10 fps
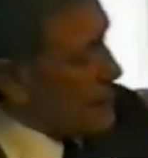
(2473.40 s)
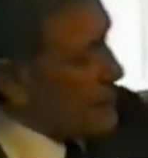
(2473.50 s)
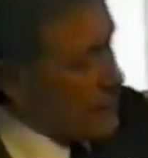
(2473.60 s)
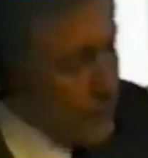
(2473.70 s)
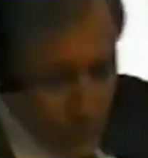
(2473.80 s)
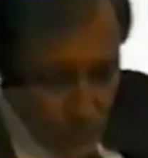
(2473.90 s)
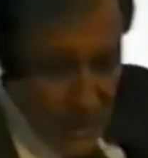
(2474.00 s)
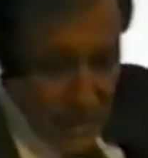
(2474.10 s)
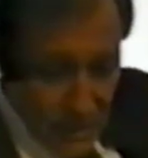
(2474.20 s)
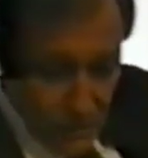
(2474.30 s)
That means if you were
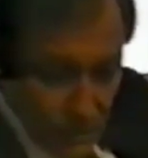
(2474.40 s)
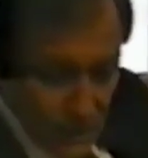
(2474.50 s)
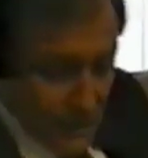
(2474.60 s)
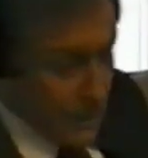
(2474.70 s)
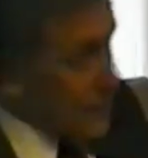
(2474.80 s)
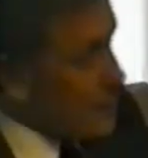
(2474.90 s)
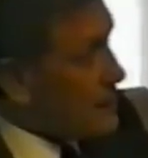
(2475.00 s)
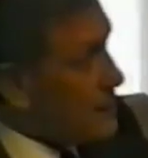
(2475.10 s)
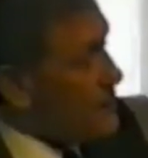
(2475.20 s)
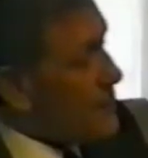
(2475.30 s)
the other side of the earth,
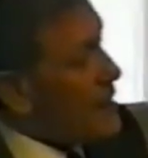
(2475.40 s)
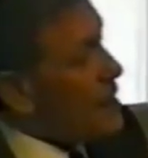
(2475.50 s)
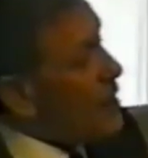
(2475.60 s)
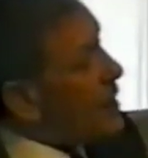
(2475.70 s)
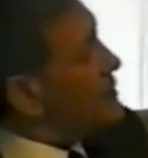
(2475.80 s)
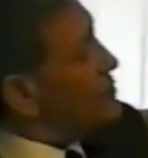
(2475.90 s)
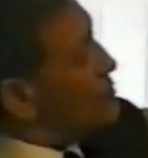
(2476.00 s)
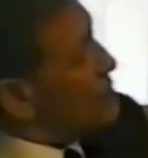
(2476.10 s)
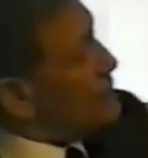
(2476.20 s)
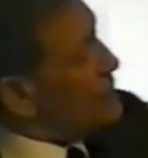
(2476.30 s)
I could
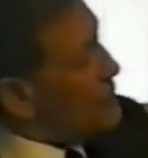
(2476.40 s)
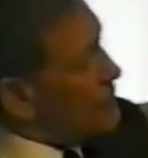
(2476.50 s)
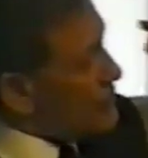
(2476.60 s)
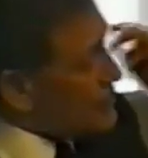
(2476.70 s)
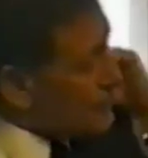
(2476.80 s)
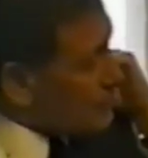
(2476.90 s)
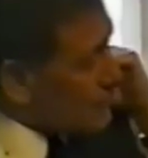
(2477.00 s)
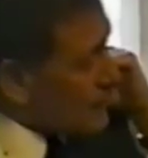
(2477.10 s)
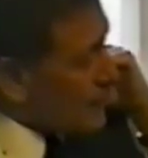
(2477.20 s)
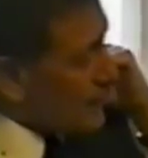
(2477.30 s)
talk to you crystal
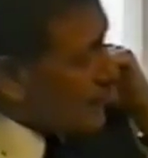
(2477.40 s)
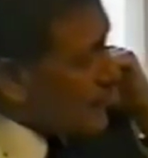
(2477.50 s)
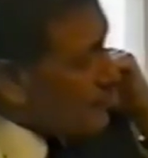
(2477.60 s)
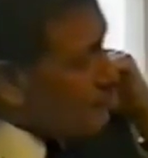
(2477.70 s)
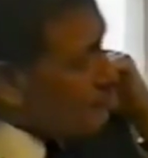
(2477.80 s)
clearly